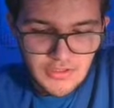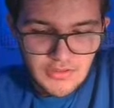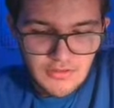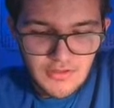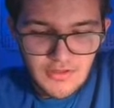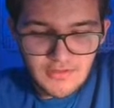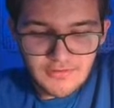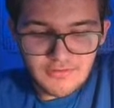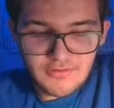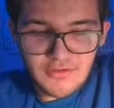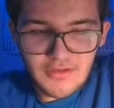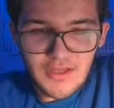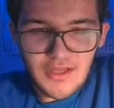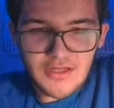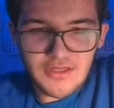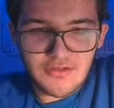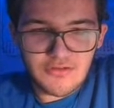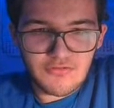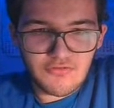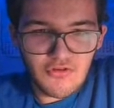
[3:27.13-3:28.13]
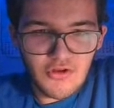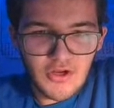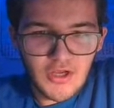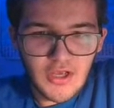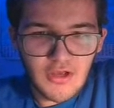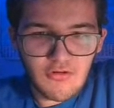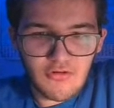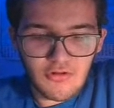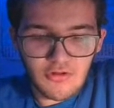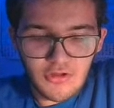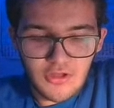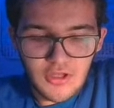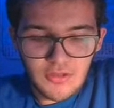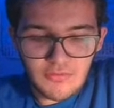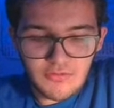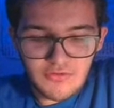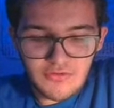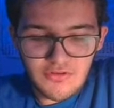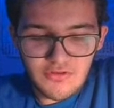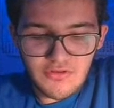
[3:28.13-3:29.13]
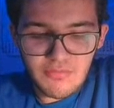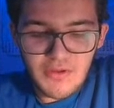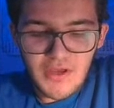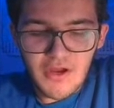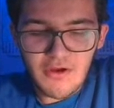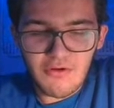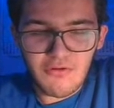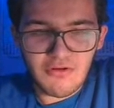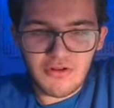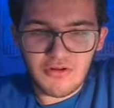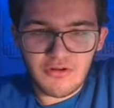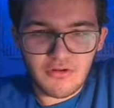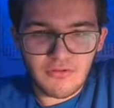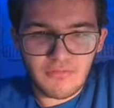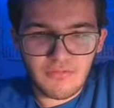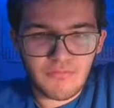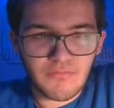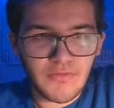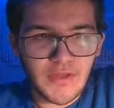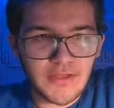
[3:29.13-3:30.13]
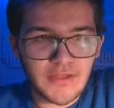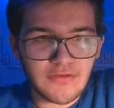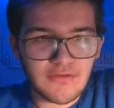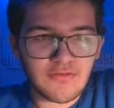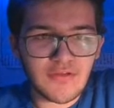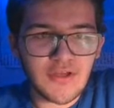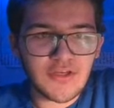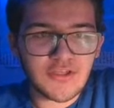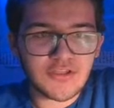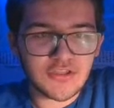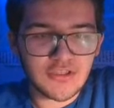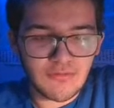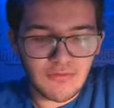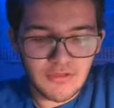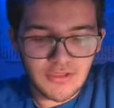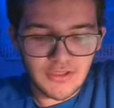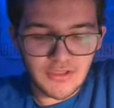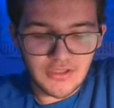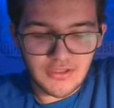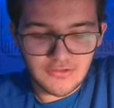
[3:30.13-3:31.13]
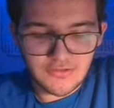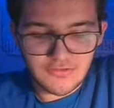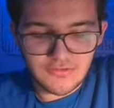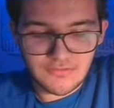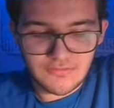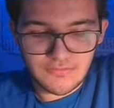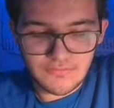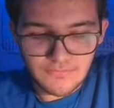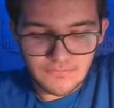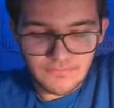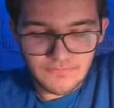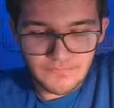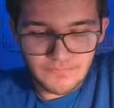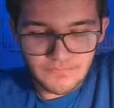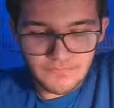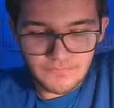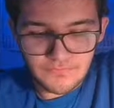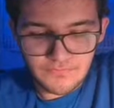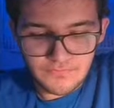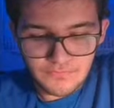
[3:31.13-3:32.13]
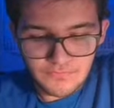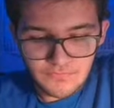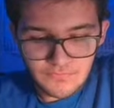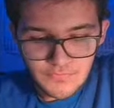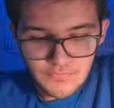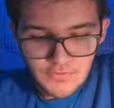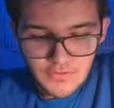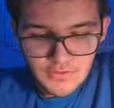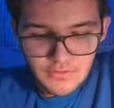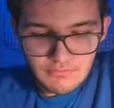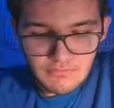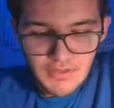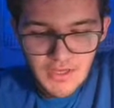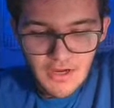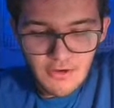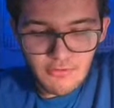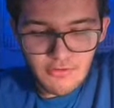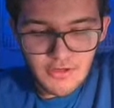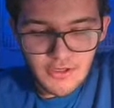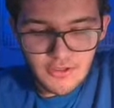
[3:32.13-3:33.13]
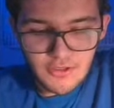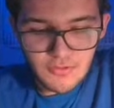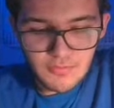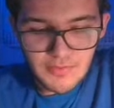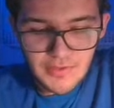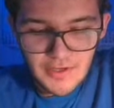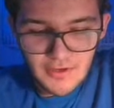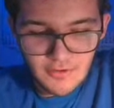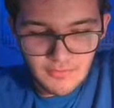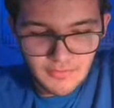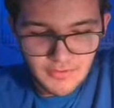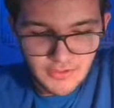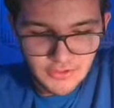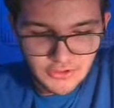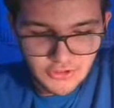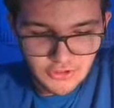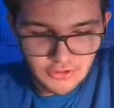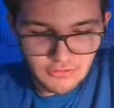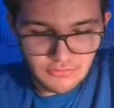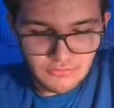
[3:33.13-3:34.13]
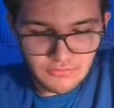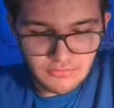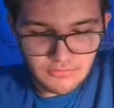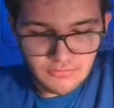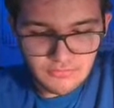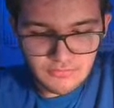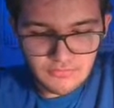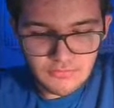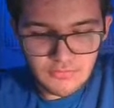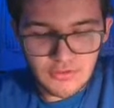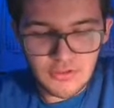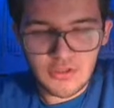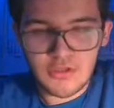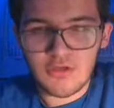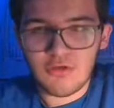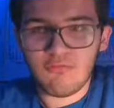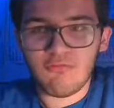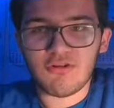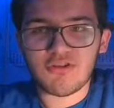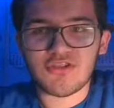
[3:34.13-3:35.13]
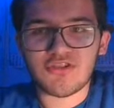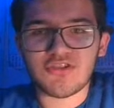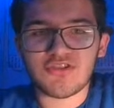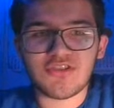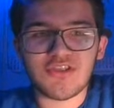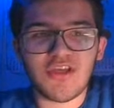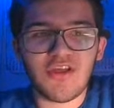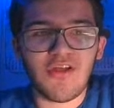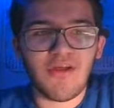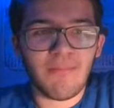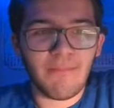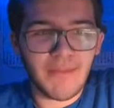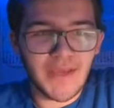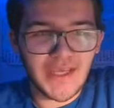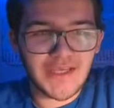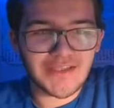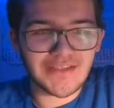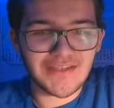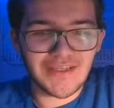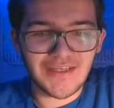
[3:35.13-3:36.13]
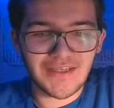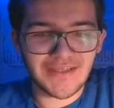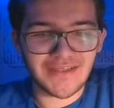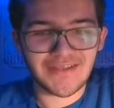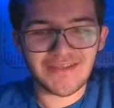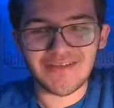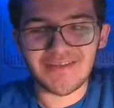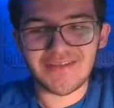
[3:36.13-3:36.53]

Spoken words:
Other than that, he struck out a lot. He's a power hitter. That's essentially what he is. Power hitter, power pitcher. Which is still amazing.